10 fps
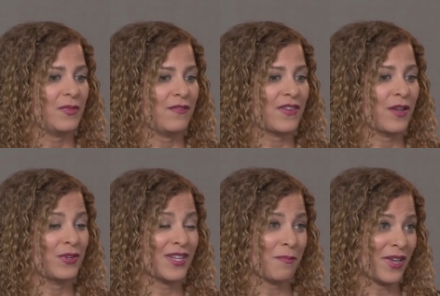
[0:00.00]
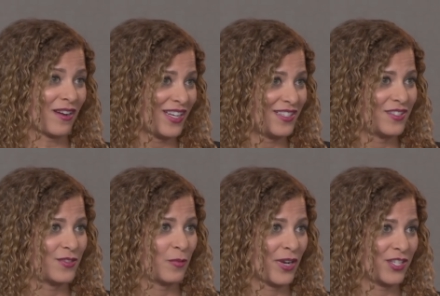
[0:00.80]
if I were not married
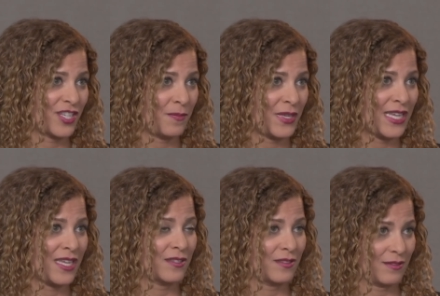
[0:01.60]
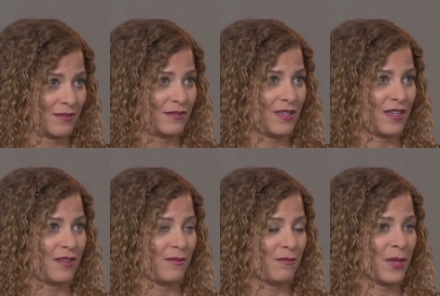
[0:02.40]
to a branch committee
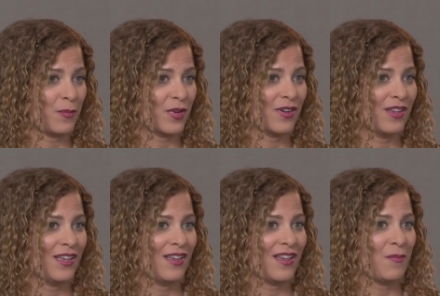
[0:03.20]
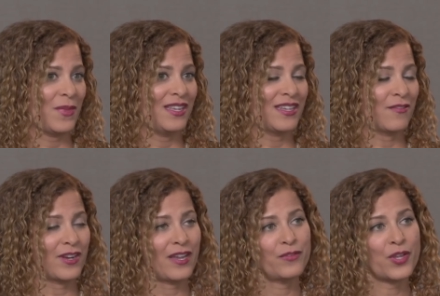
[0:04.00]
member, I may
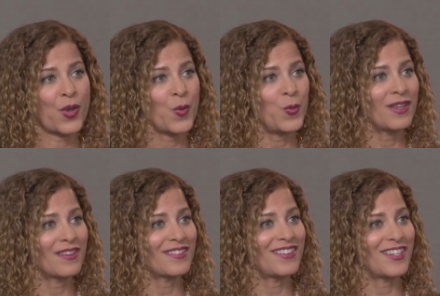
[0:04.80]
never have known